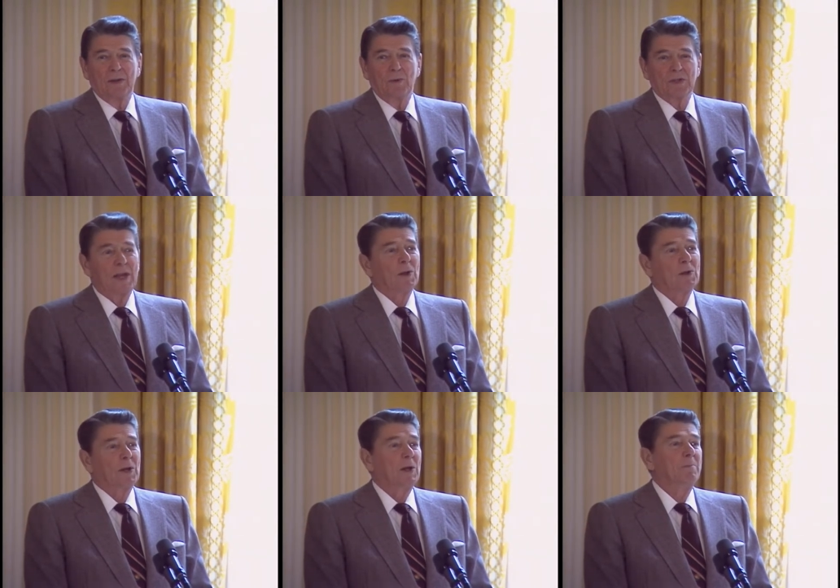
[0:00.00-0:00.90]
was
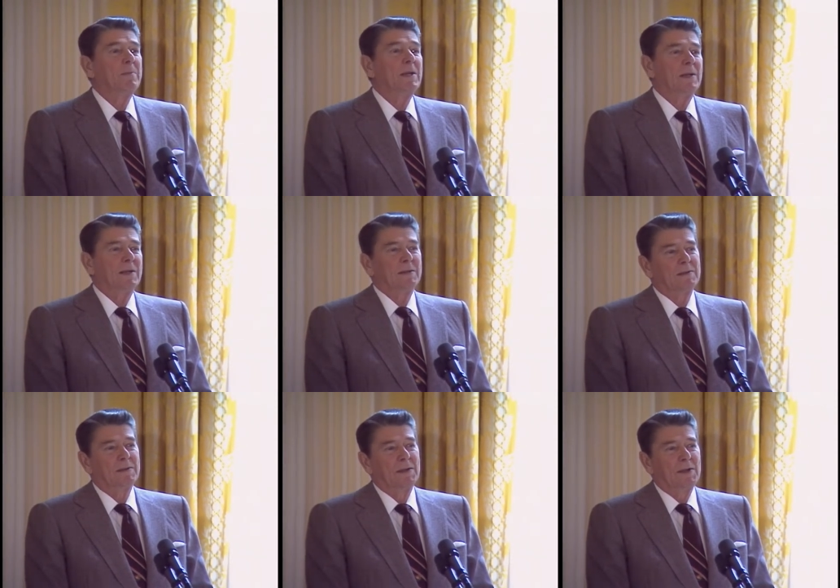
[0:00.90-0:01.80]
held a meeting
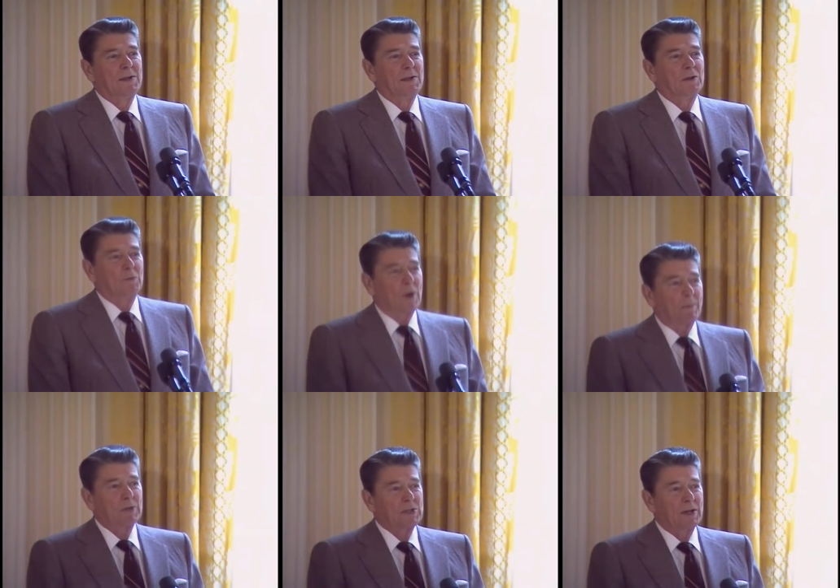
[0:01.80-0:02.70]
of
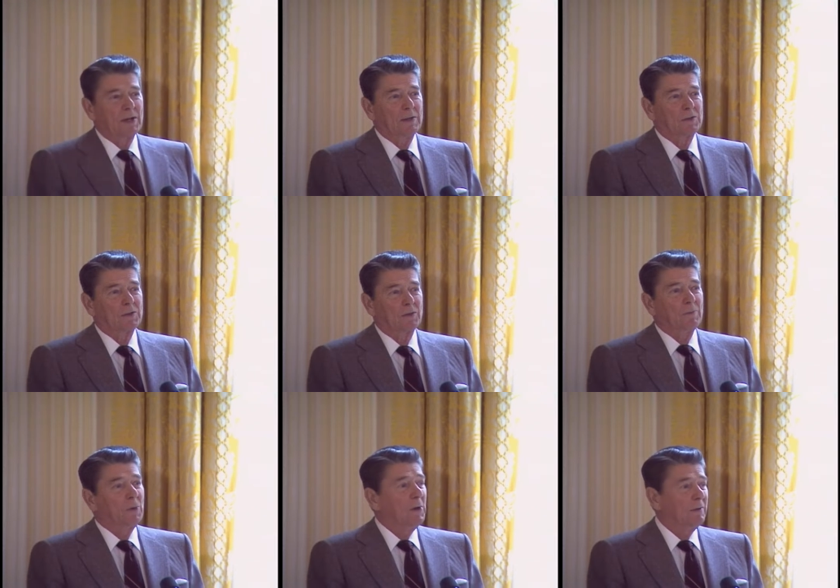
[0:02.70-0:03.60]
representatives
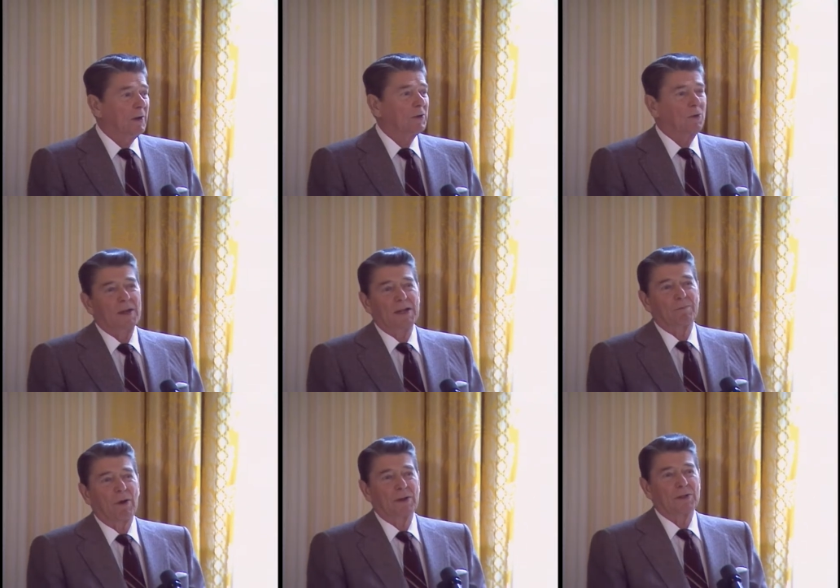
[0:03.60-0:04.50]
from all of our trading
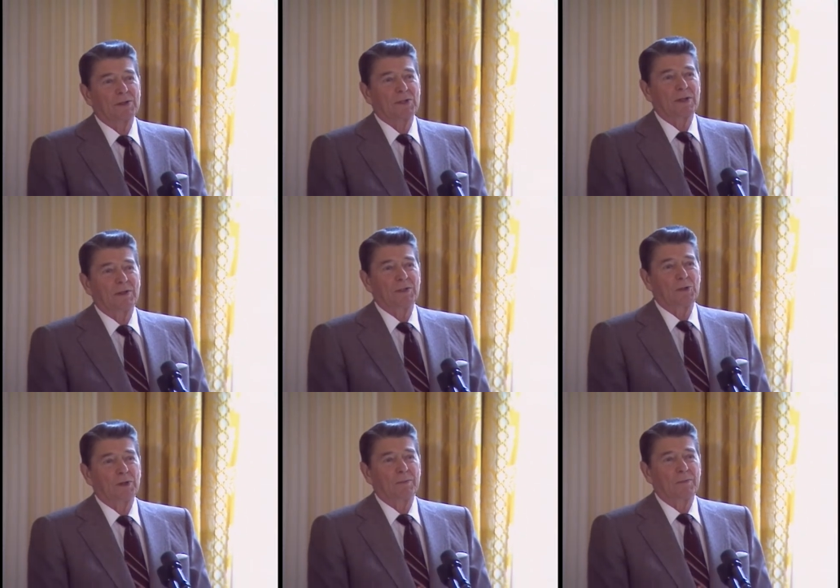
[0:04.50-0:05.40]
partners there in
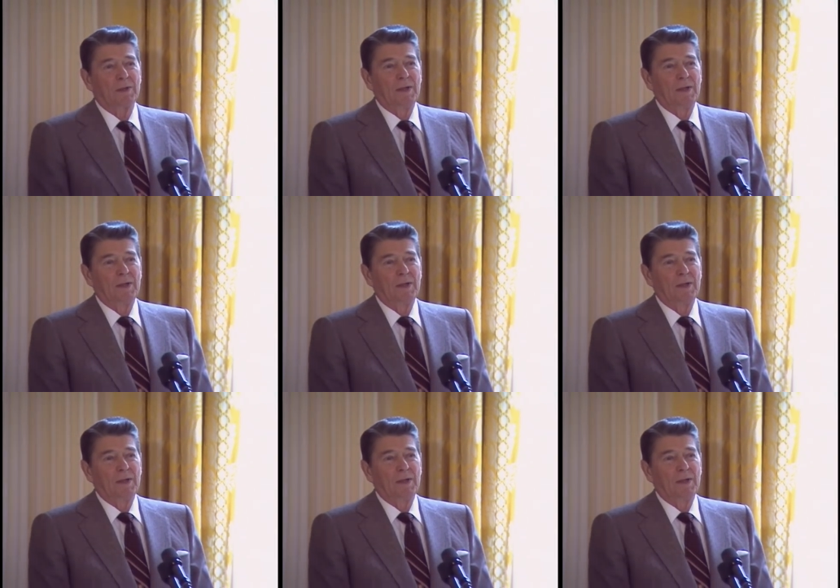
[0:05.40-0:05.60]
Europe.